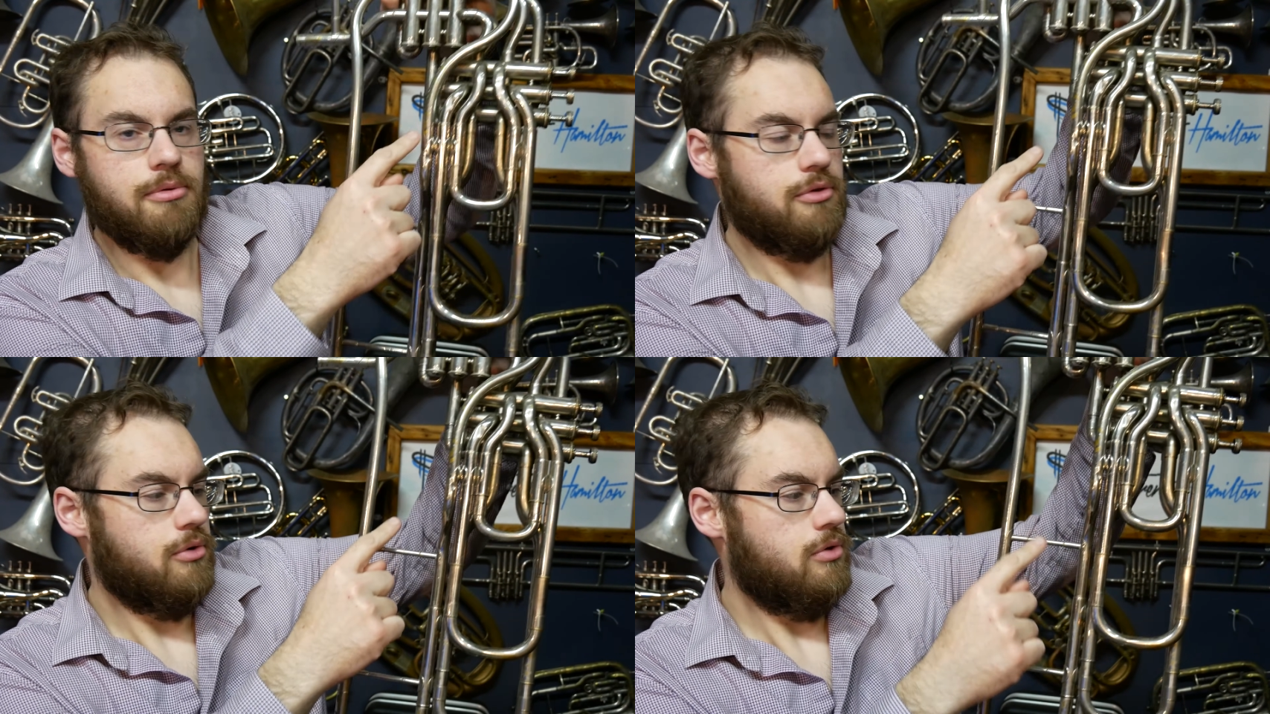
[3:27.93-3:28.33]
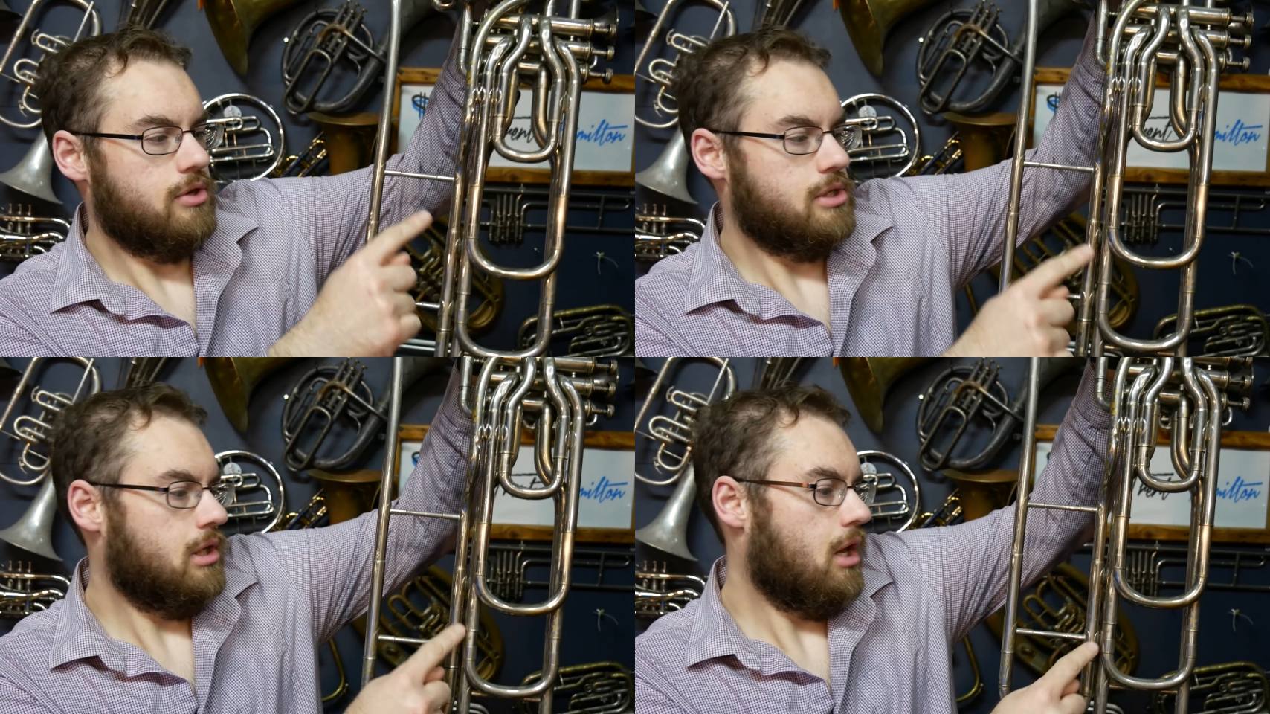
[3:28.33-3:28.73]
through
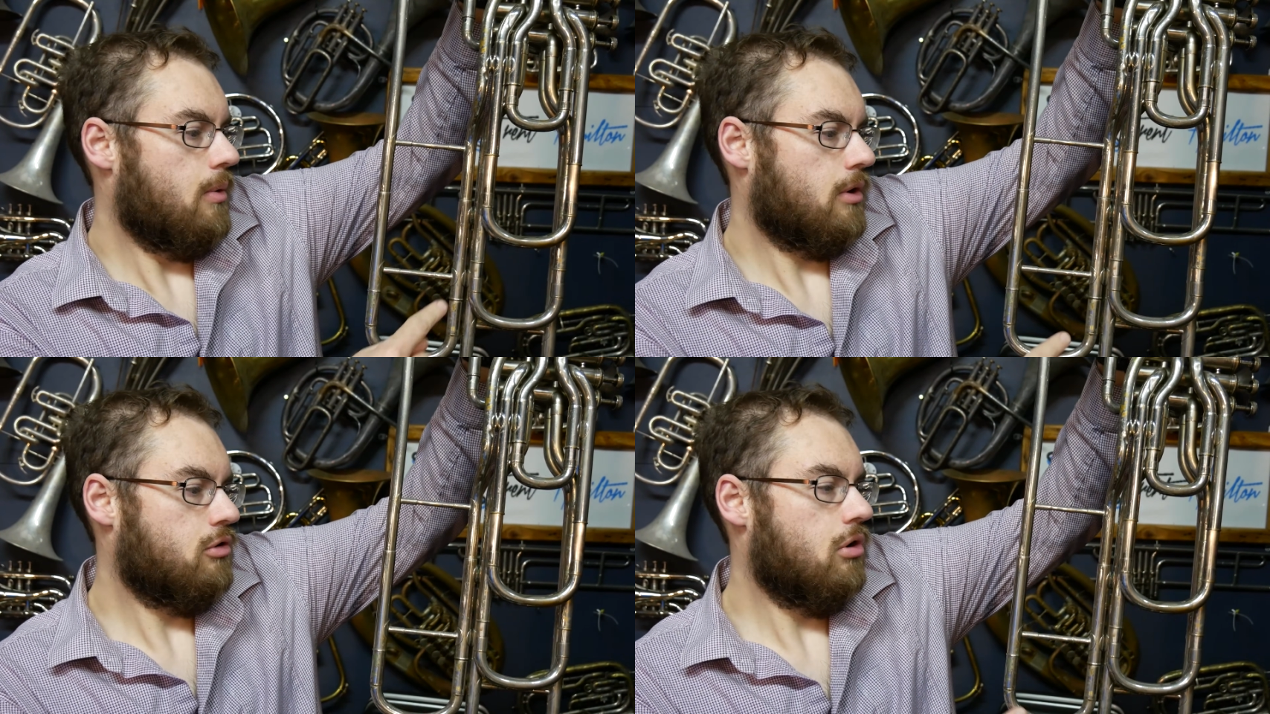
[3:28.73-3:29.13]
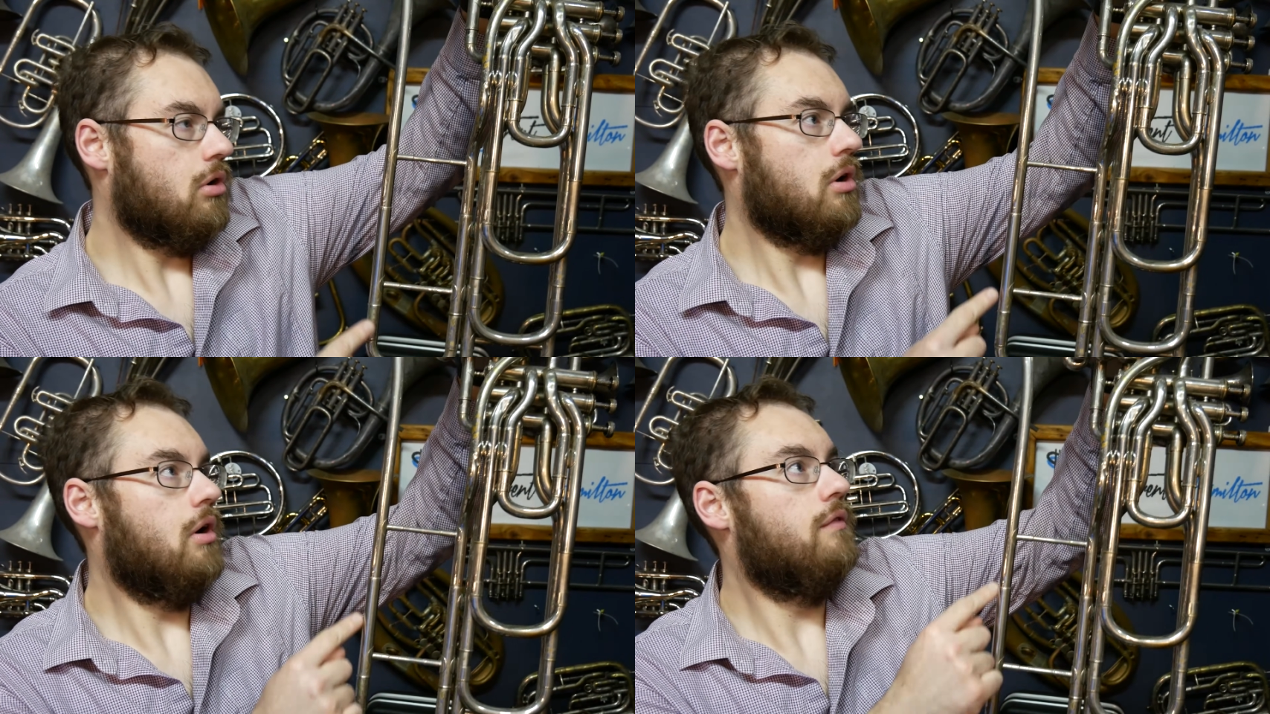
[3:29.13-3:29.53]
this lower
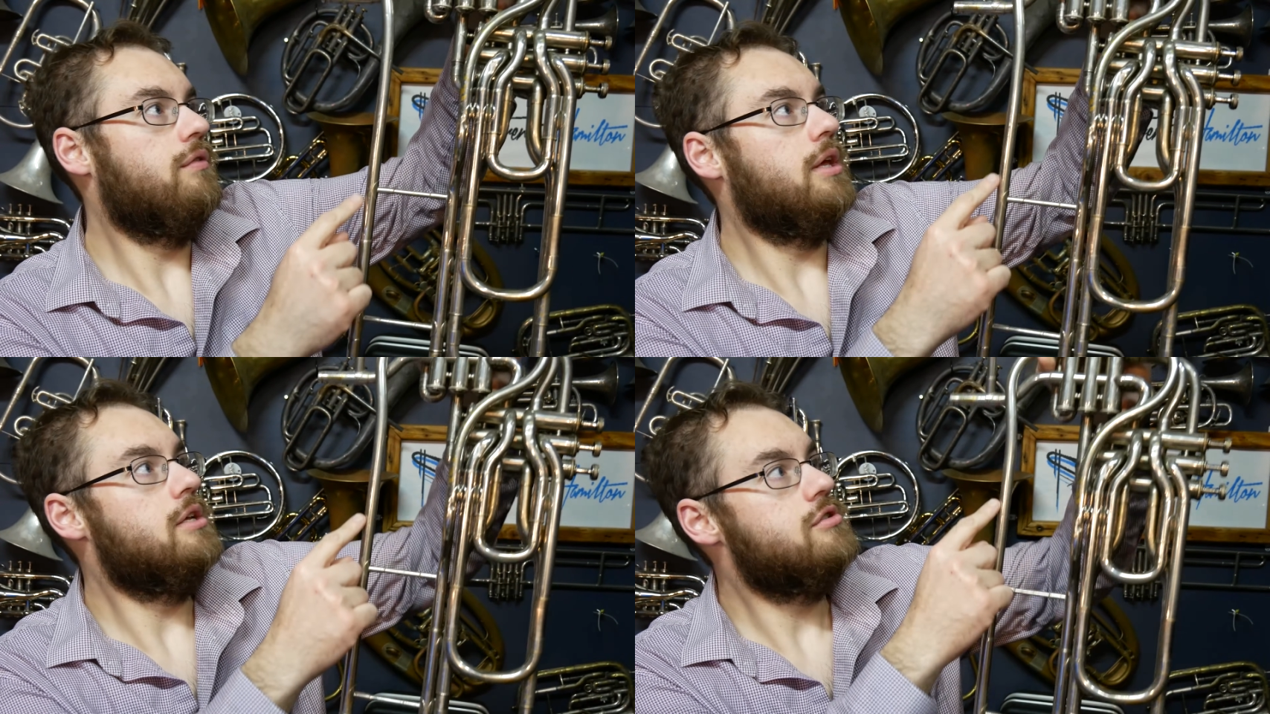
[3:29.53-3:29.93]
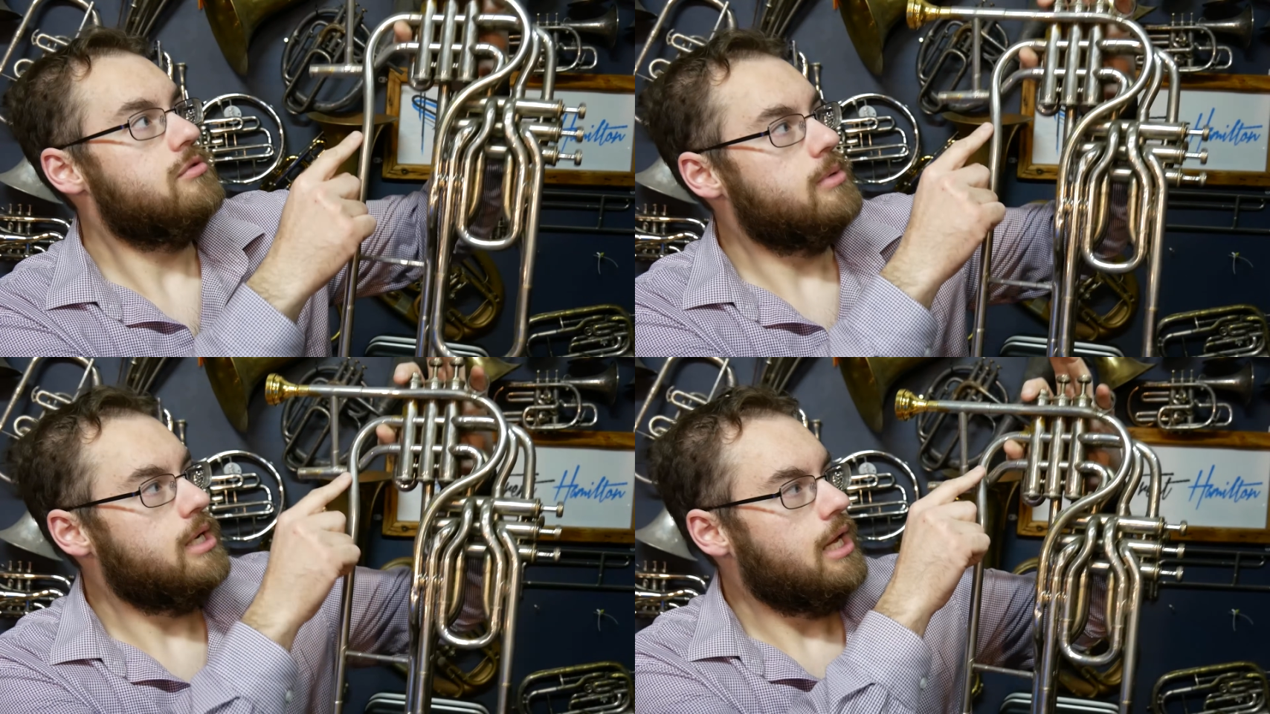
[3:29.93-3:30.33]
crook of the
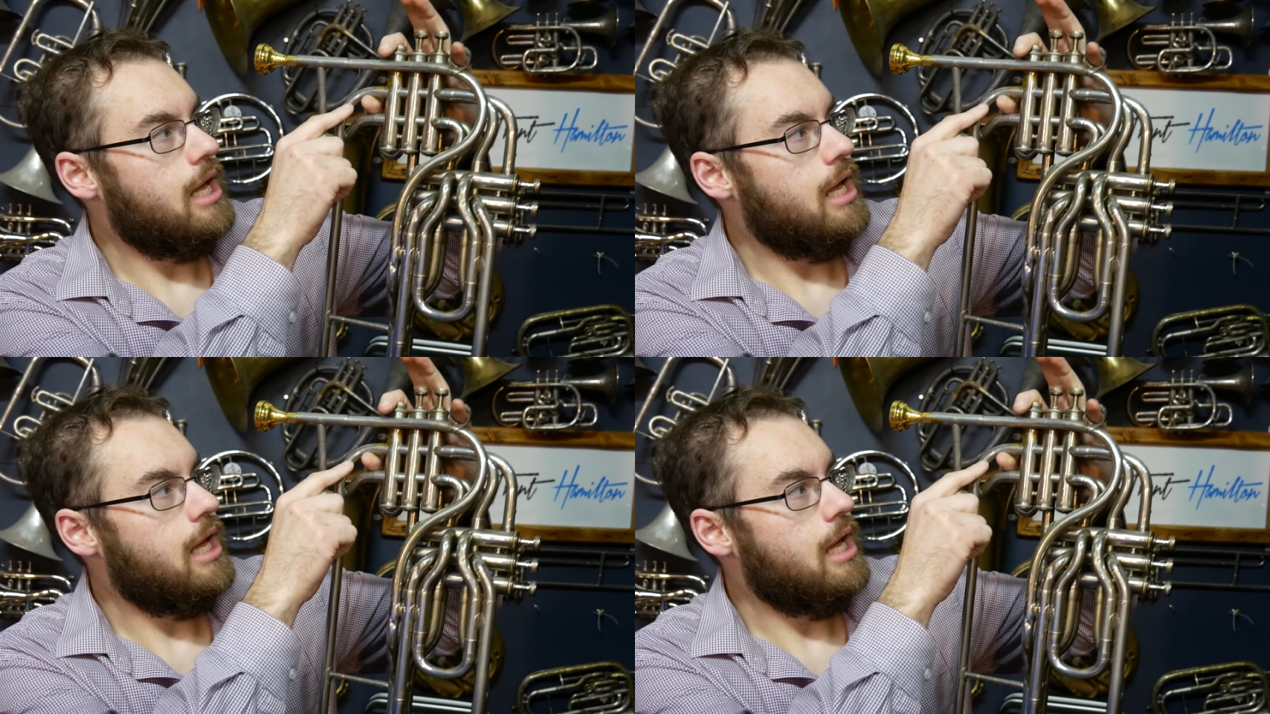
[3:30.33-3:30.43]
instrument,